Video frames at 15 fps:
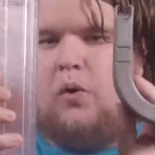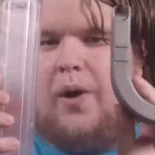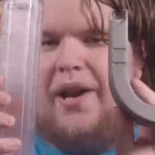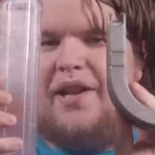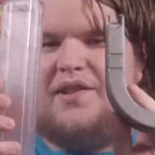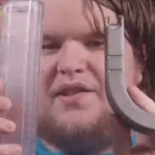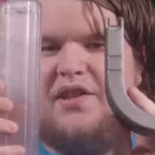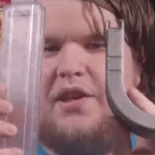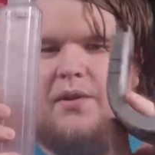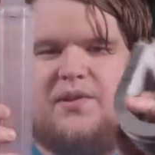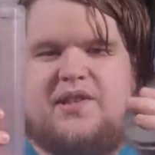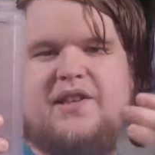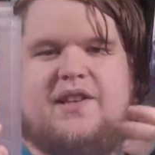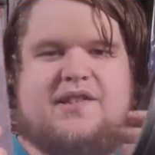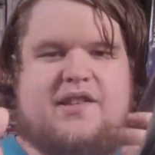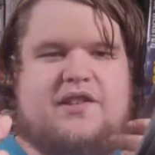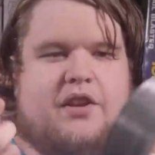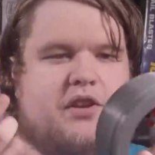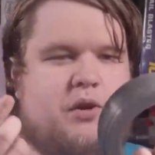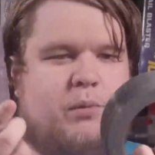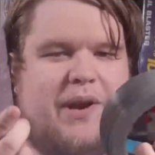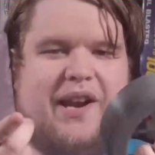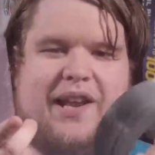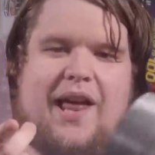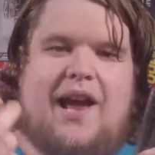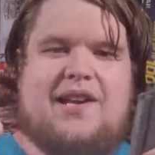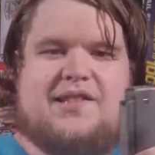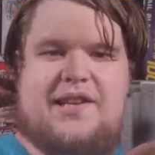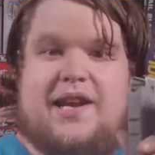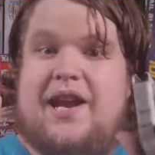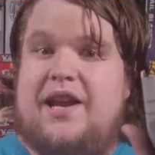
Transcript: credence to using this until you realize,